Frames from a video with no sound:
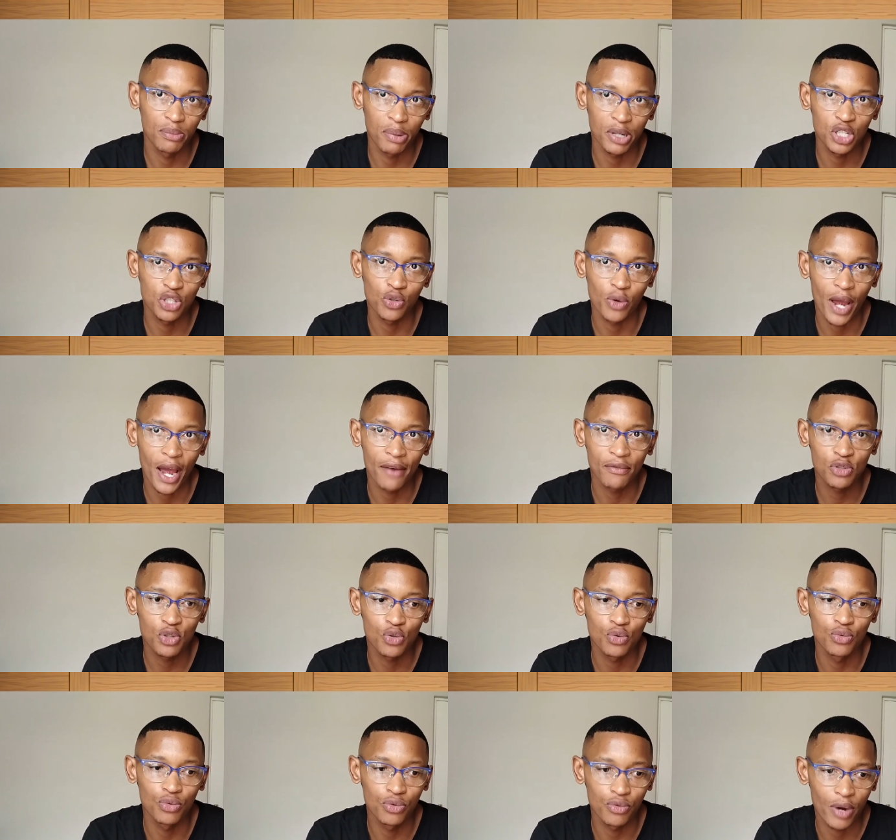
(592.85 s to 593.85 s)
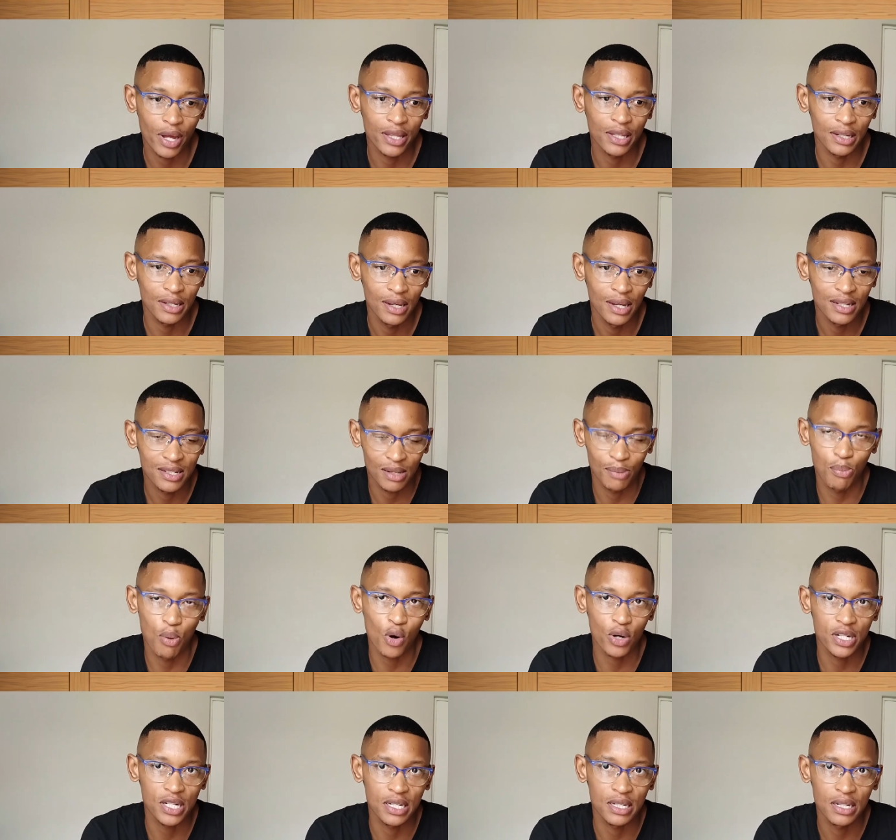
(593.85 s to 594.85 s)
but you have to rather
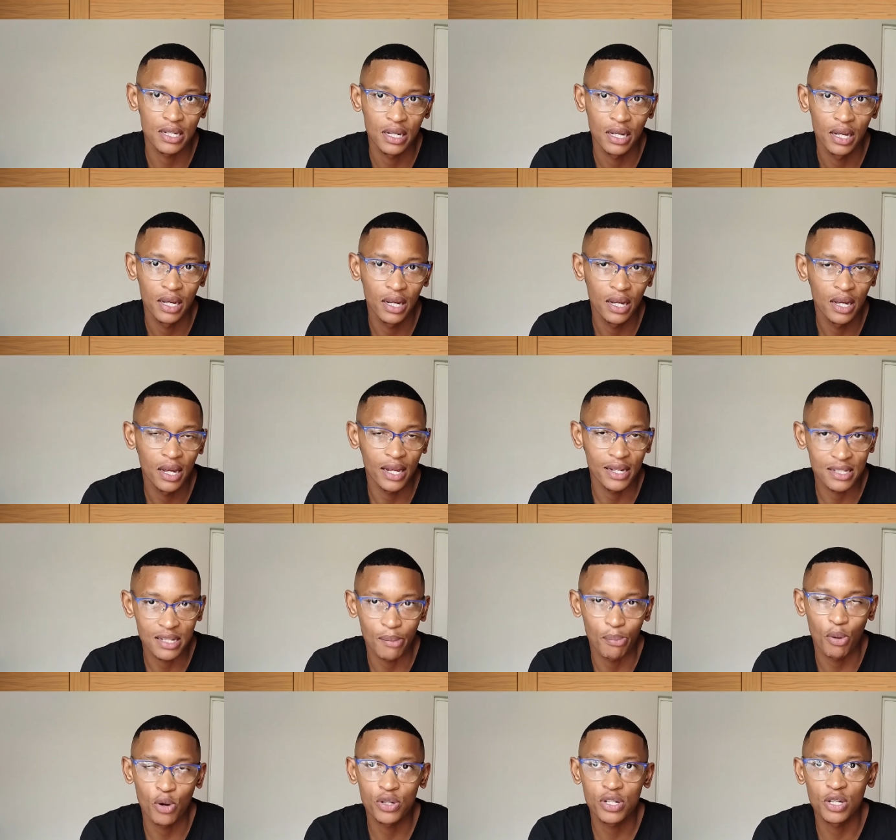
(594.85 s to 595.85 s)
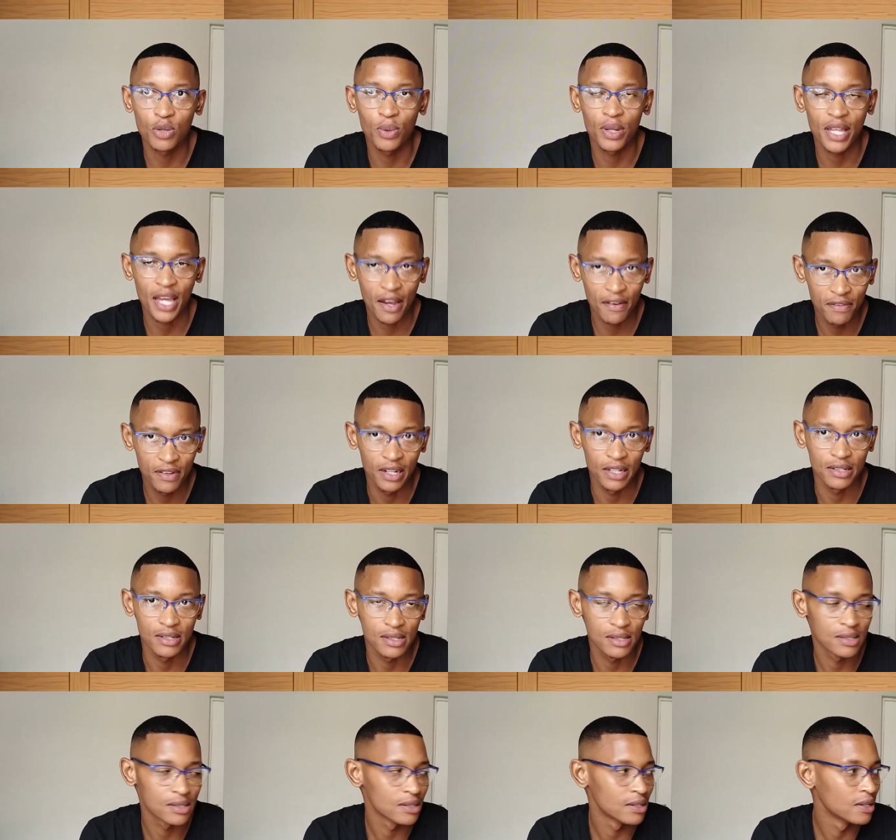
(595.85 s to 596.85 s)
support it and support it with
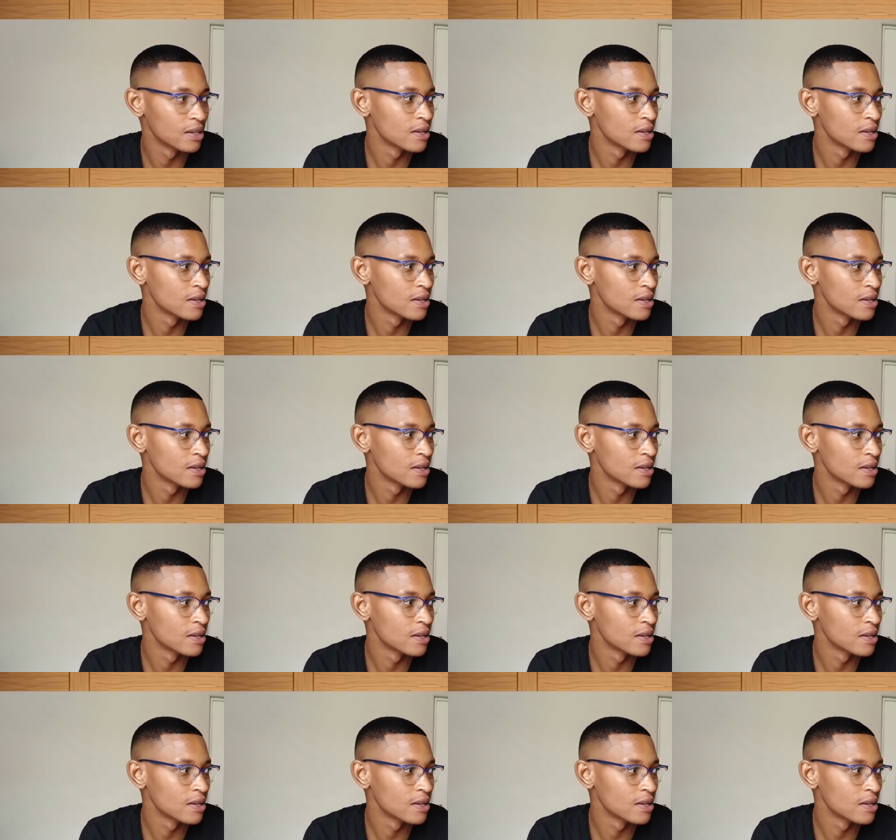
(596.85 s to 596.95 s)
evidence